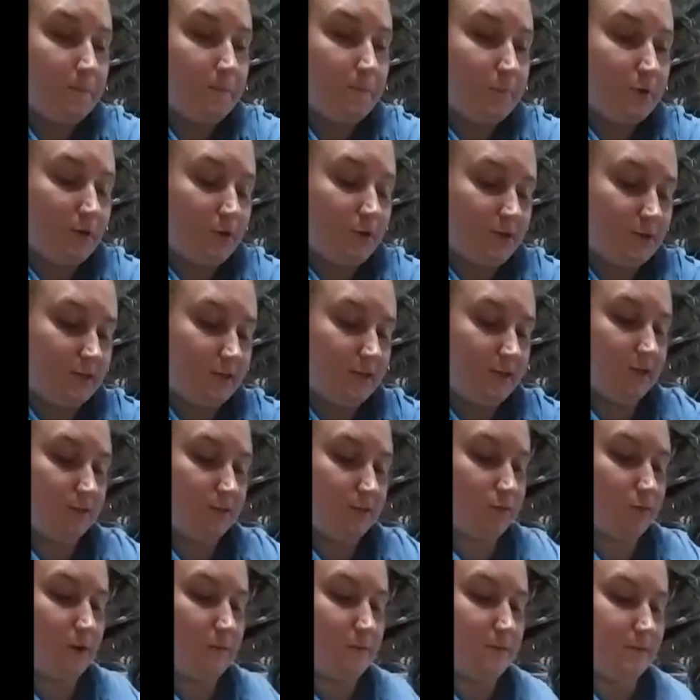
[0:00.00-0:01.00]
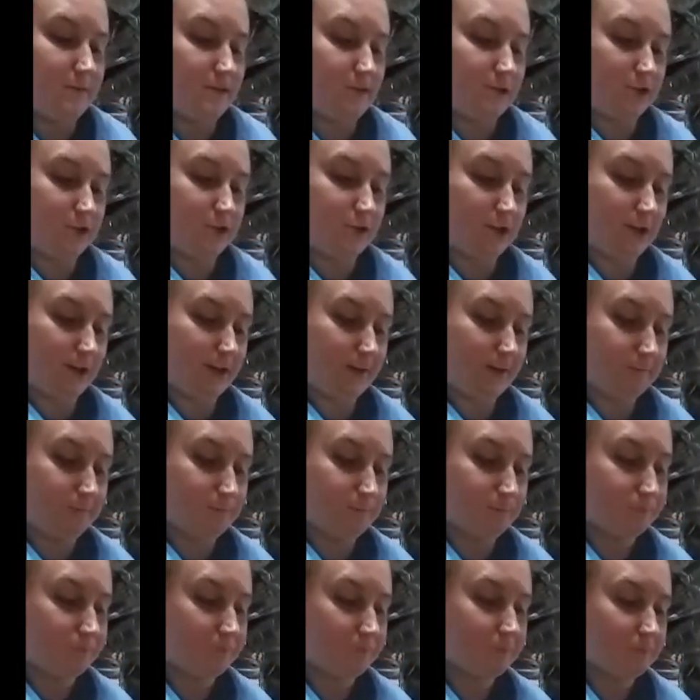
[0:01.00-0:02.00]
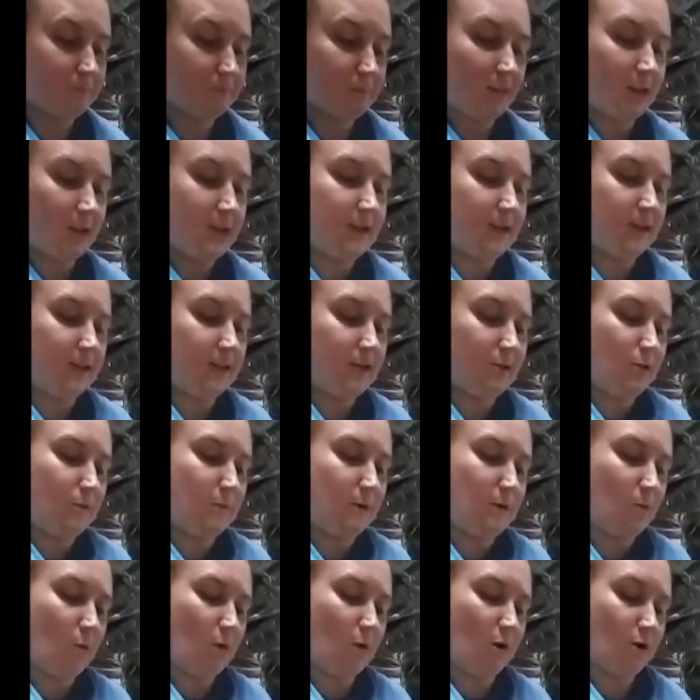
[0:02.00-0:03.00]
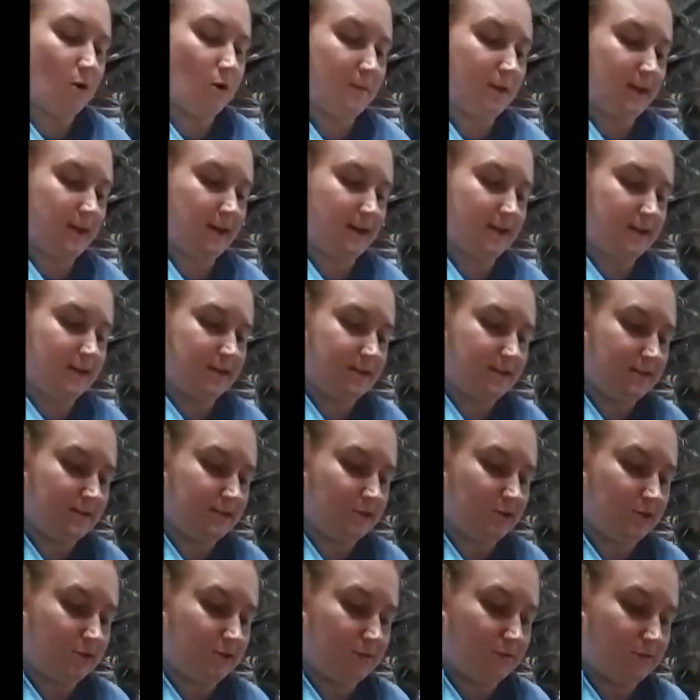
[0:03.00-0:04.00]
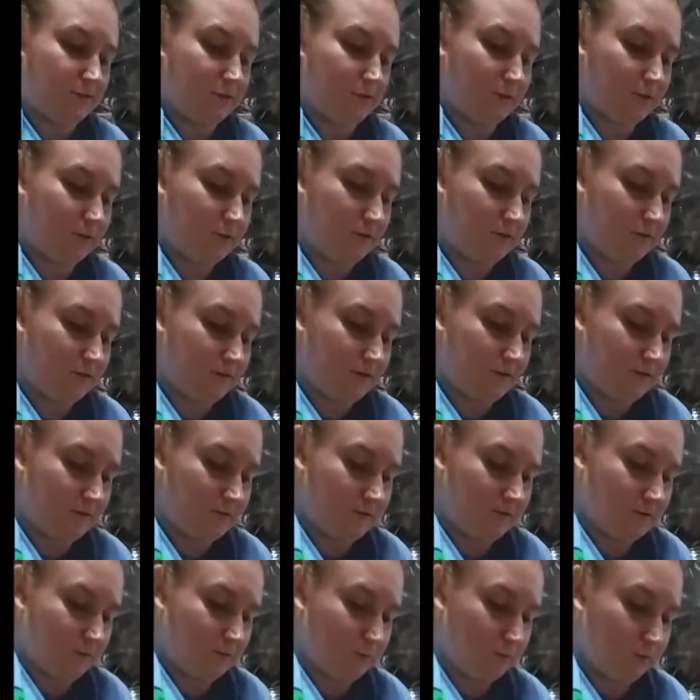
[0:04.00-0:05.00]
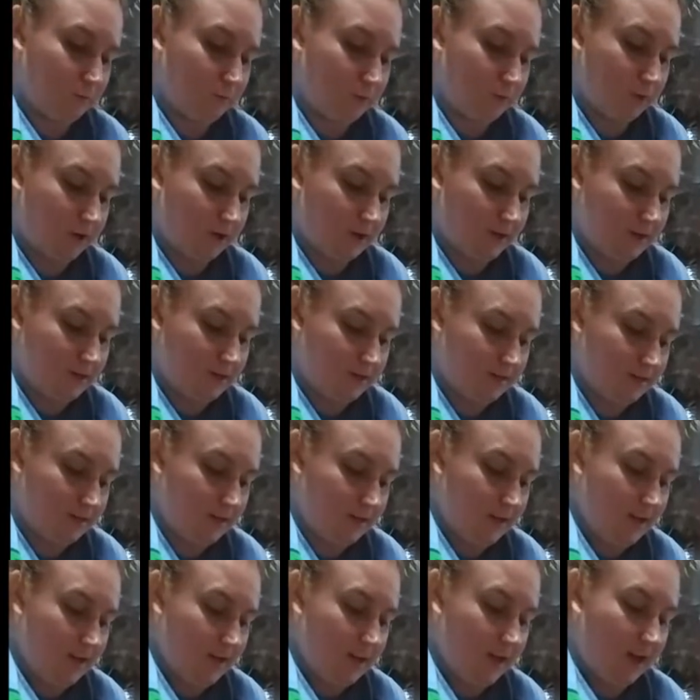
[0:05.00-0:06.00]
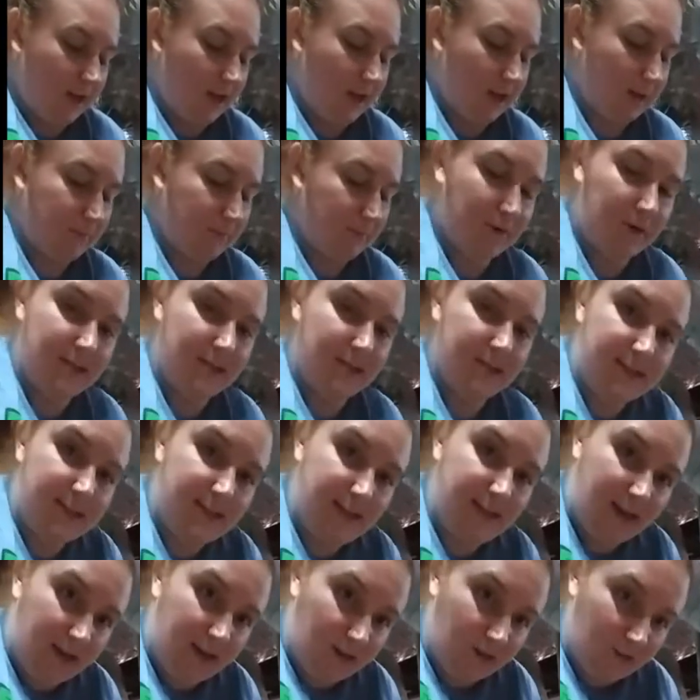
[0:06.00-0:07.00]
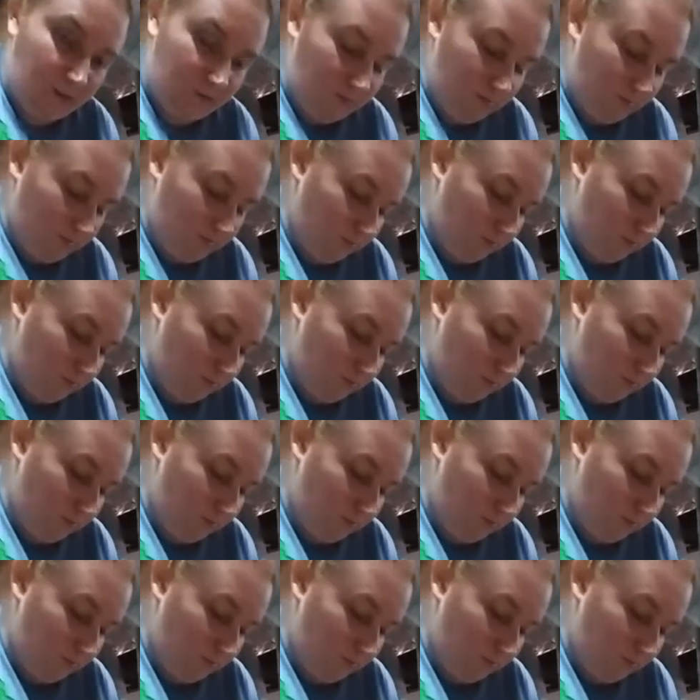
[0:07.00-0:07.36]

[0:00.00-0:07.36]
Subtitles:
put in its right position yet. I get a little bit of water in my hands just for lubricant, and I press down